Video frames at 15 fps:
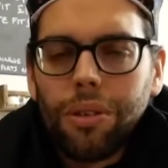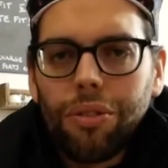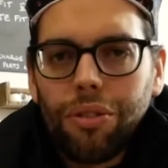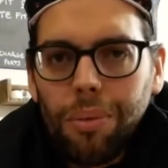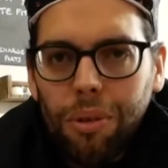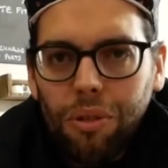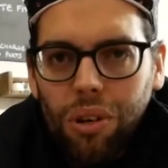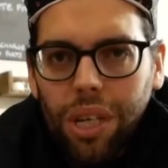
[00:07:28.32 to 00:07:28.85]

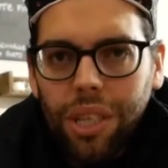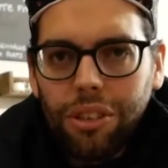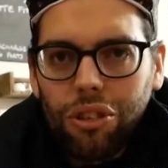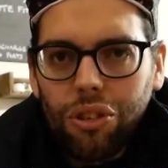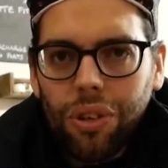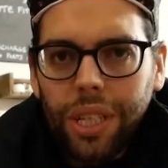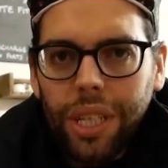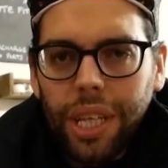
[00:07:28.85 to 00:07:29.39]
from the ride
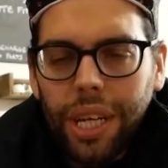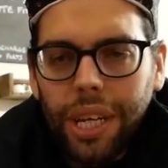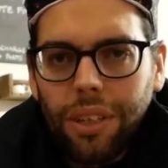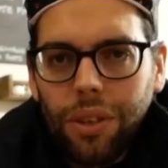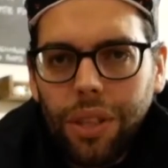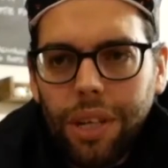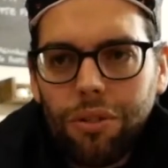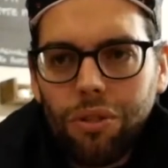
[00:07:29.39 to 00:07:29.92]
screen there,
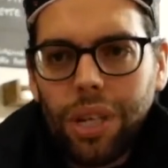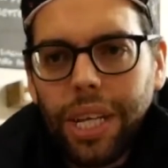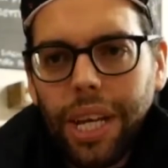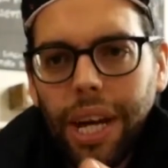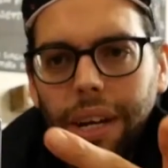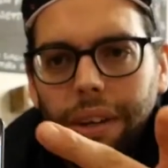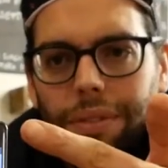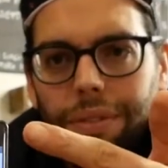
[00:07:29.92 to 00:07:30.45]
you then really
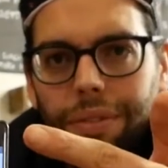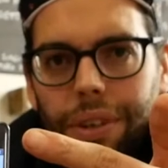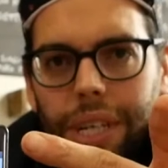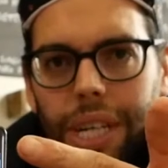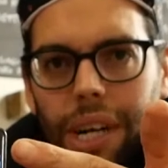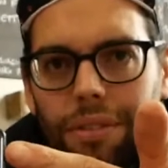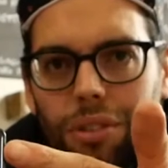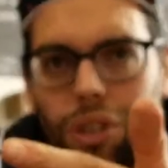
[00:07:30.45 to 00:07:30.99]
have
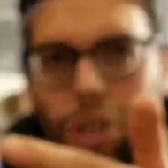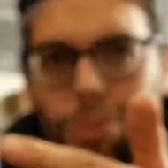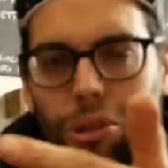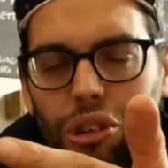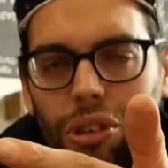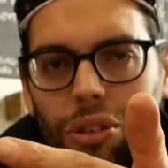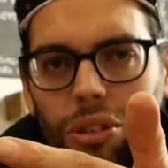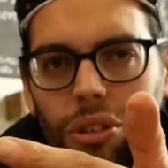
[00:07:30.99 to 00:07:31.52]
three other
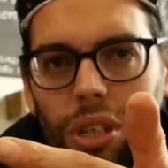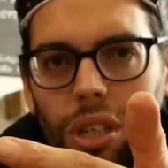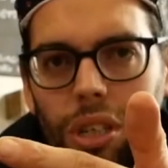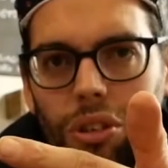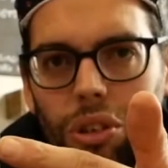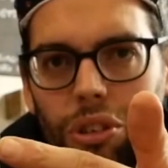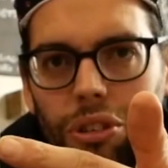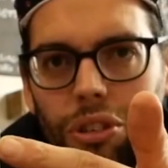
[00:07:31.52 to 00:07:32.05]
options
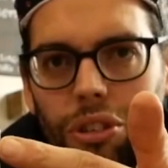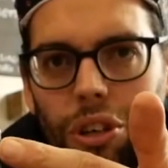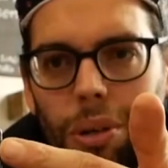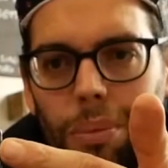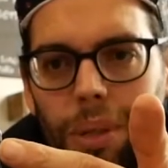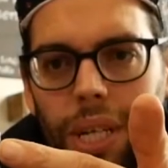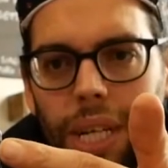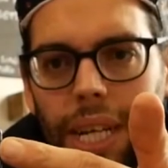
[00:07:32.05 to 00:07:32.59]
across the
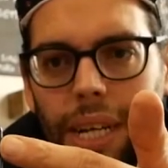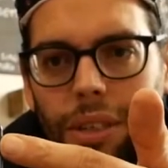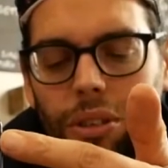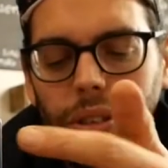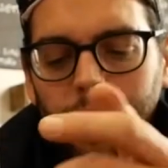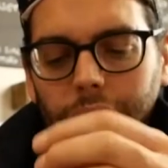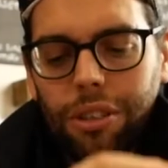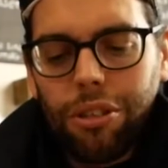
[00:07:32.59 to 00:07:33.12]
top that allow you
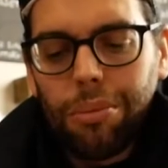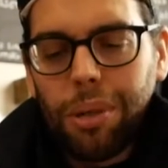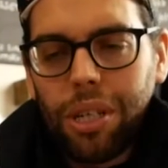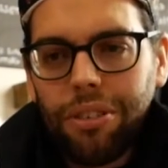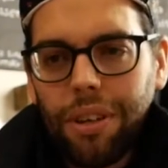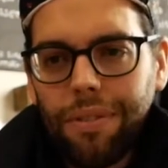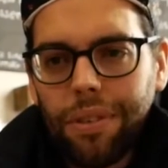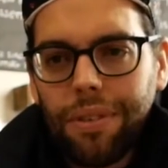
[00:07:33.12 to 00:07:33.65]
to
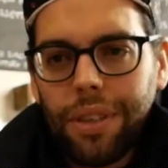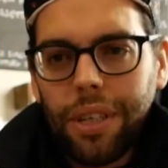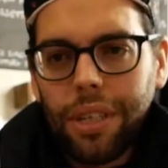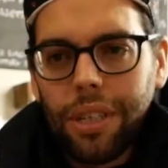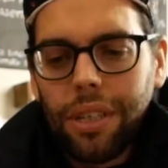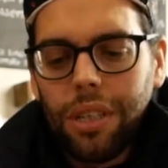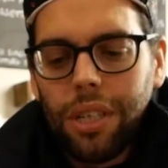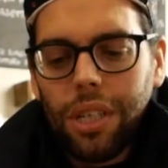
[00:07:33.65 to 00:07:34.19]
customize
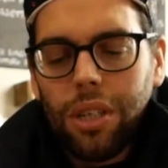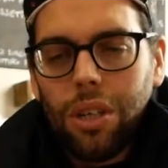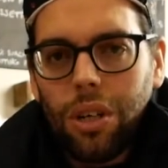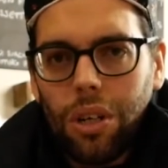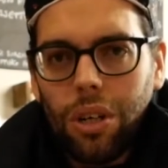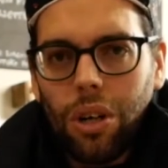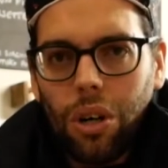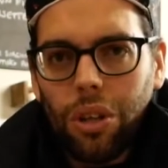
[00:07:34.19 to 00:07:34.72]
everything
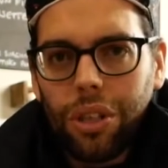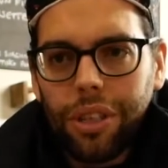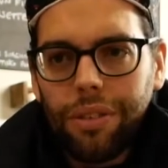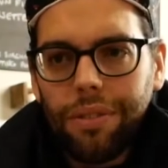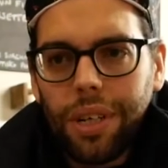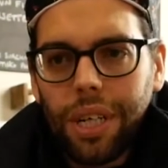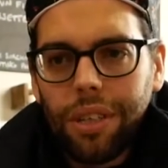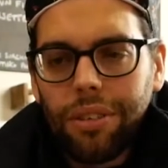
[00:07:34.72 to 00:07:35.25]
on the
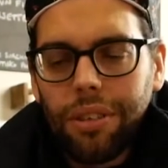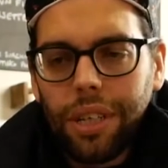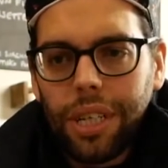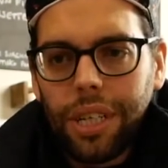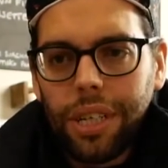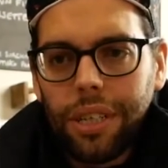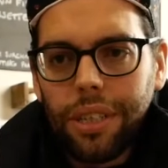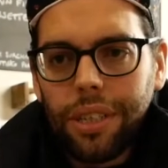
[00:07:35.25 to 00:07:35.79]
device,
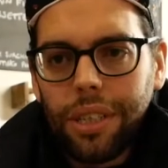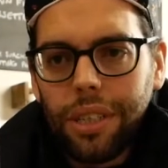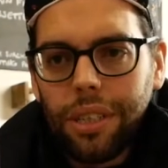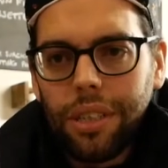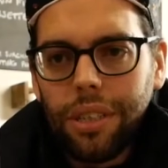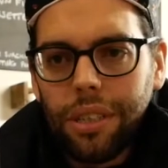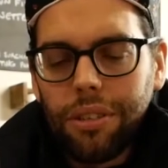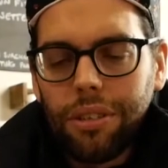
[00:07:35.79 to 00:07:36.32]
and
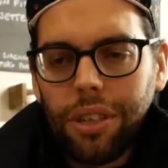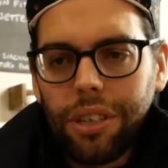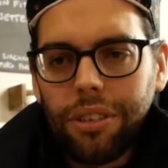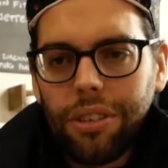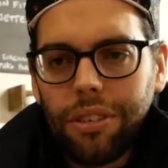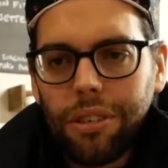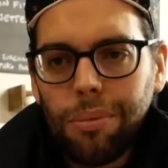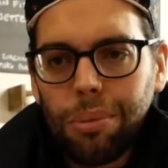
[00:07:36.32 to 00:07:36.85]
it's nice
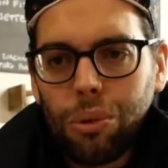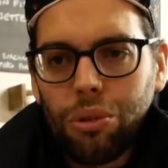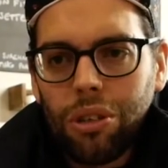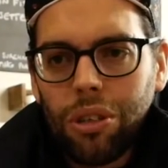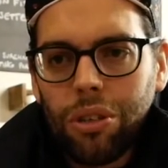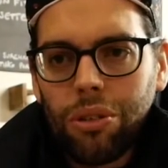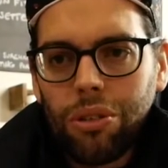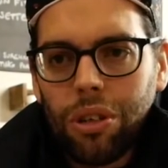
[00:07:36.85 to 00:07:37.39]
and simple to
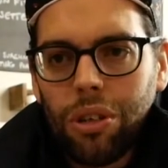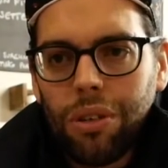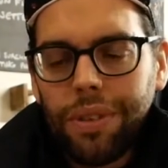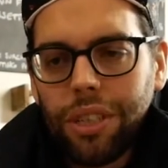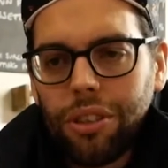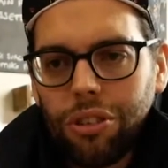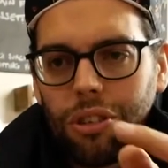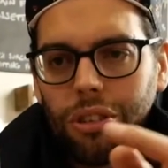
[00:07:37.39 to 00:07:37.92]
use. A lot of it
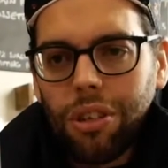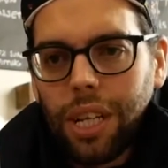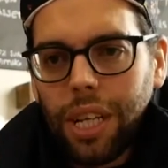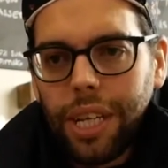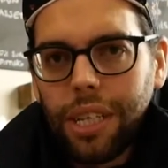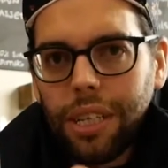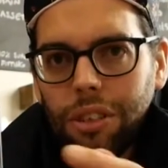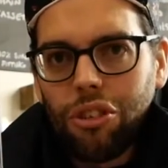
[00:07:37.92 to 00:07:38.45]
is just
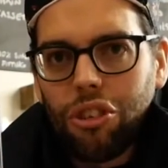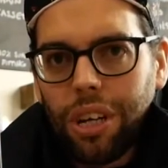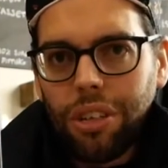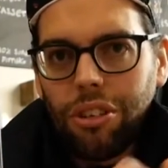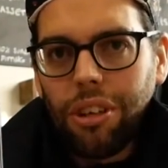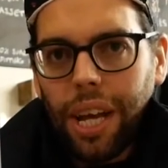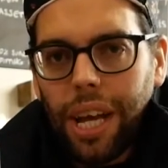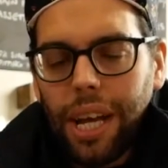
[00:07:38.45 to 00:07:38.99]
click and
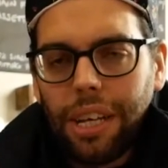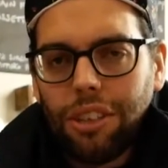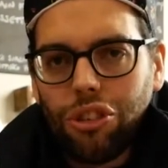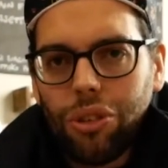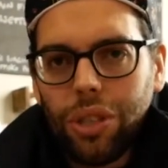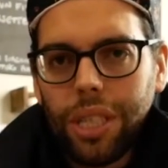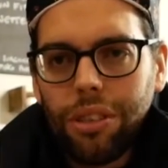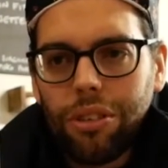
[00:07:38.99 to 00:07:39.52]
change it as
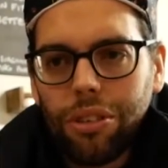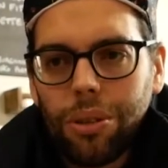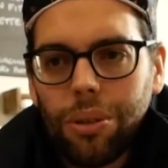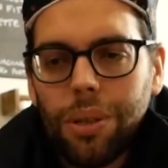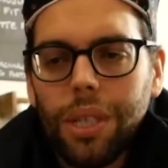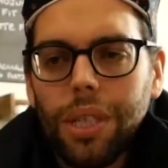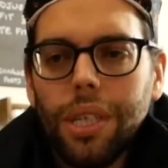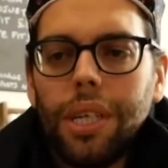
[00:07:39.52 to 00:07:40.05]
you need to.
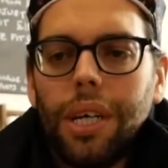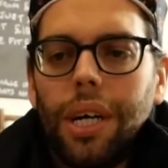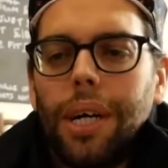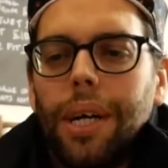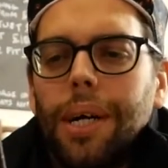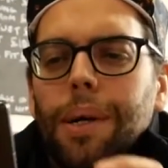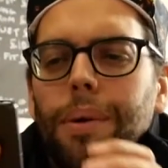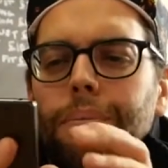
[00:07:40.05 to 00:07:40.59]

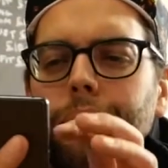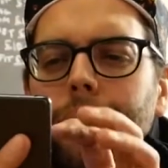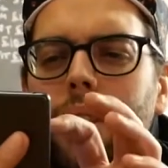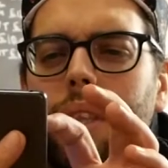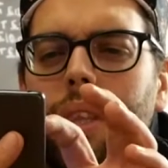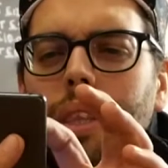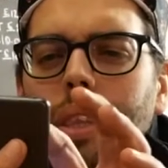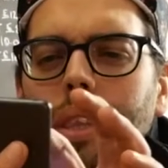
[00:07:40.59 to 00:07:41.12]

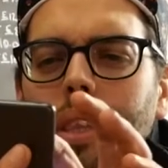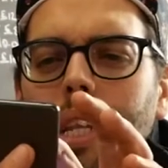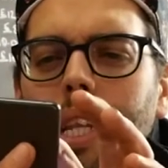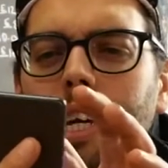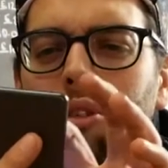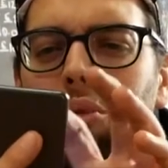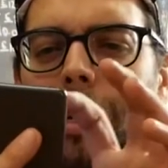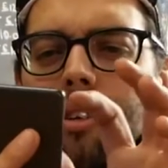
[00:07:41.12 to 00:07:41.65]
The
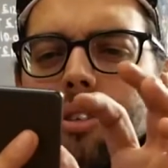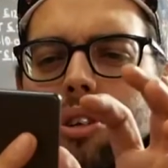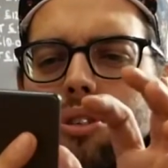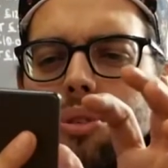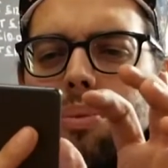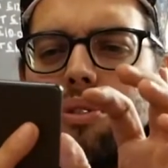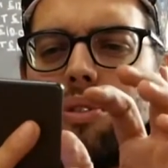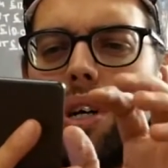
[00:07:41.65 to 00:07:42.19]
next one across
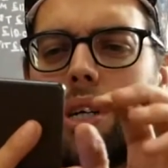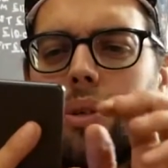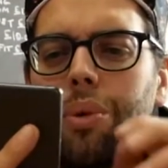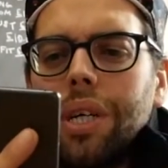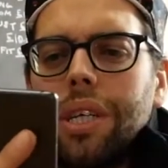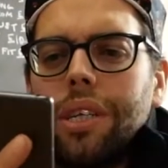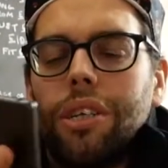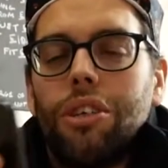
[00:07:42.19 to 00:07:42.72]
from the ride
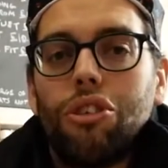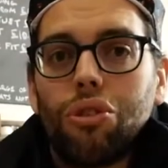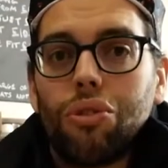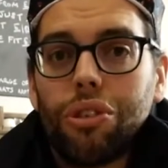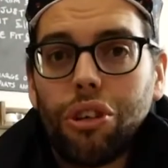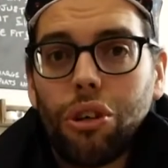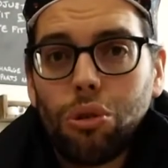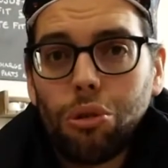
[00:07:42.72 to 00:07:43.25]
one is your
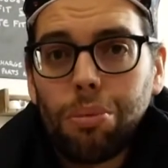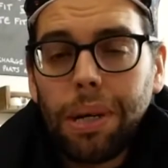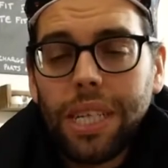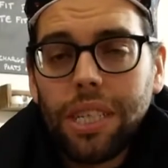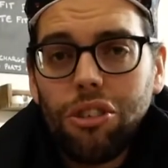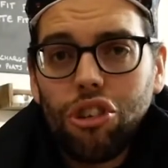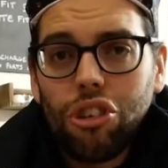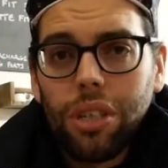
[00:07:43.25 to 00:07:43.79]
results
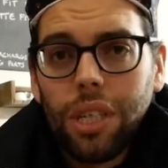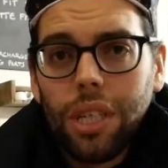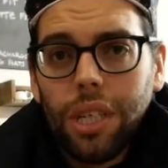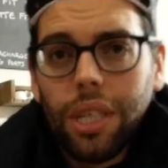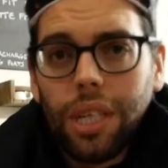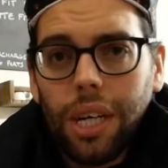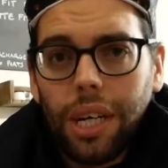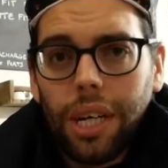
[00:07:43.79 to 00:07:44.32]
page,
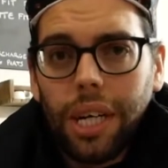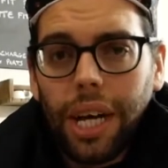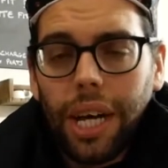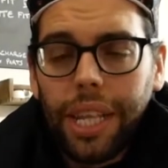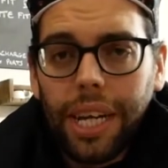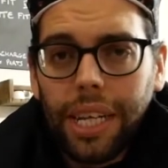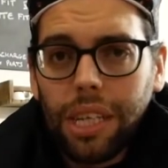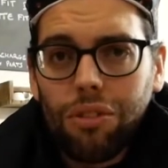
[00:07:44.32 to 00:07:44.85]

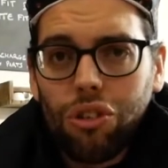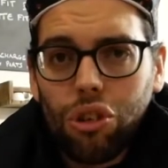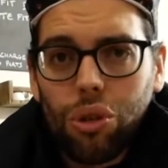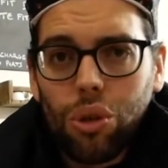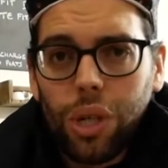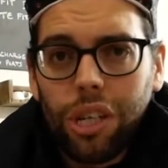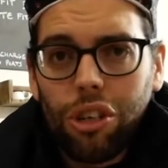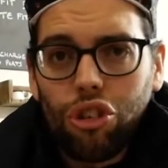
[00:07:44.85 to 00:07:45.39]
and that gives you
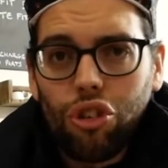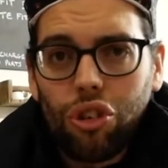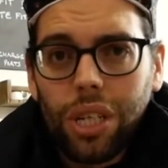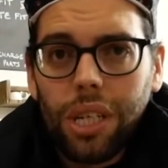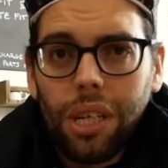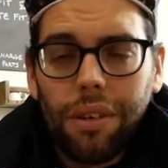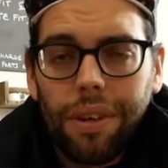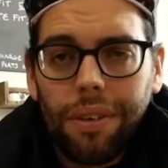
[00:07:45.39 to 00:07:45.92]
your
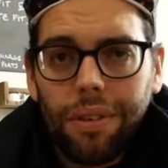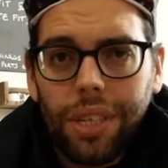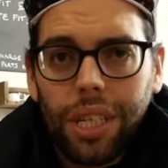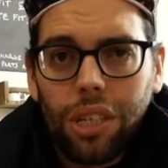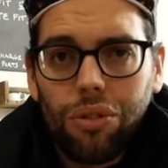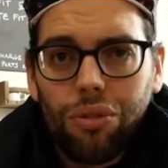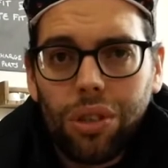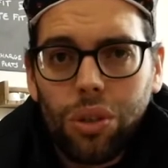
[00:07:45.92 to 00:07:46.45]
history of everything
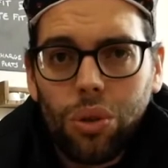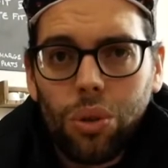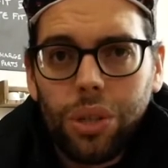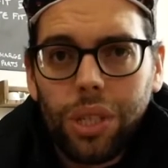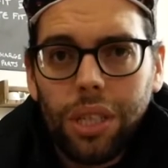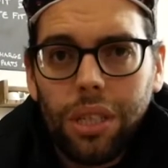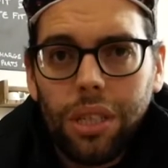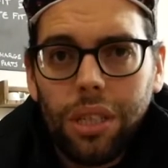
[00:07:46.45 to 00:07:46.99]
you've
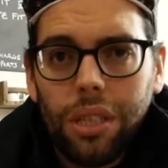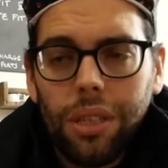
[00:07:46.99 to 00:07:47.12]
recorded.